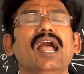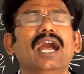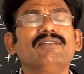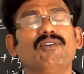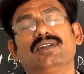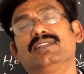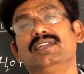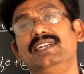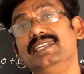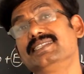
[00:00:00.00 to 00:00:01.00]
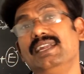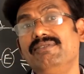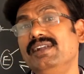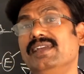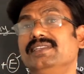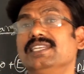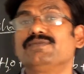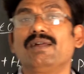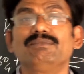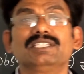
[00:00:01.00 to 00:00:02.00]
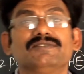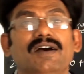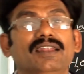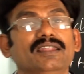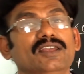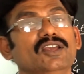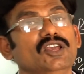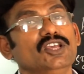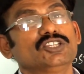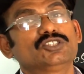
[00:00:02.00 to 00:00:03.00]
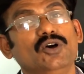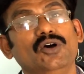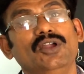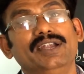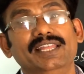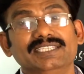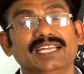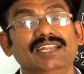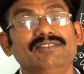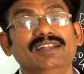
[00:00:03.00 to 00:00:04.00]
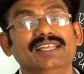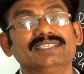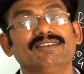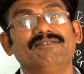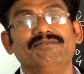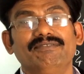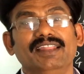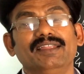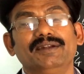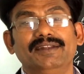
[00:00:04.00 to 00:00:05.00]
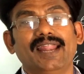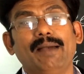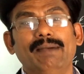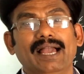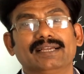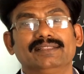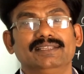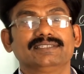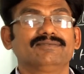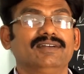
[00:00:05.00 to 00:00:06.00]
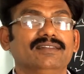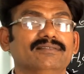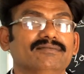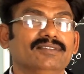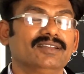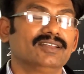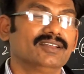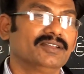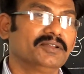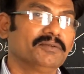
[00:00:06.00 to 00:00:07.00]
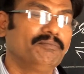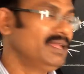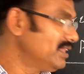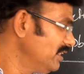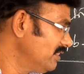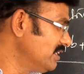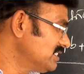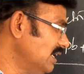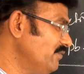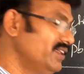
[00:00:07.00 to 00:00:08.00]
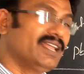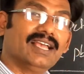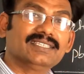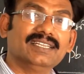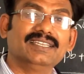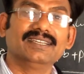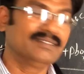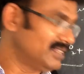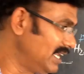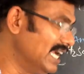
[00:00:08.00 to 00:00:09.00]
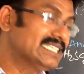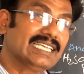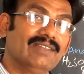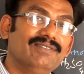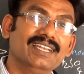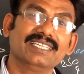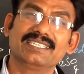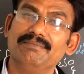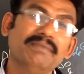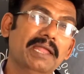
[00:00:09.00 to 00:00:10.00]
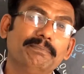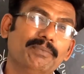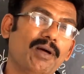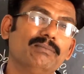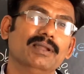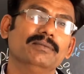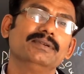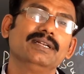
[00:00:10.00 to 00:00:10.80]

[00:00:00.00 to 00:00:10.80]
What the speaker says: And what are the disadvantages from this one? So disadvantage is a very drawback this one. The sulfuric acid, the lead sulfate is the main problem.